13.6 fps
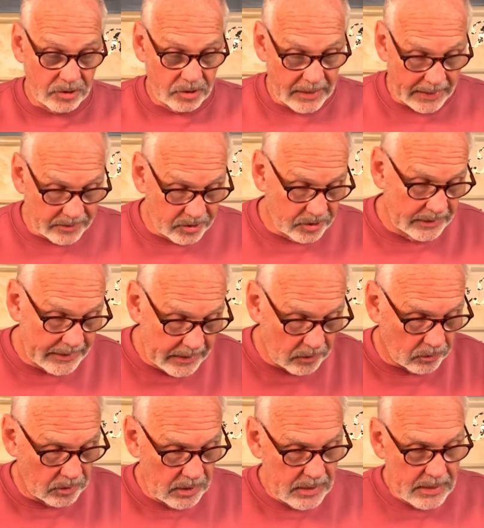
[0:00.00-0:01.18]
That's the
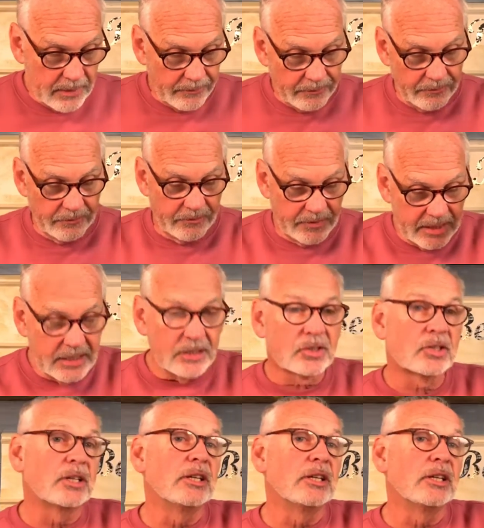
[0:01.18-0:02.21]
deal. This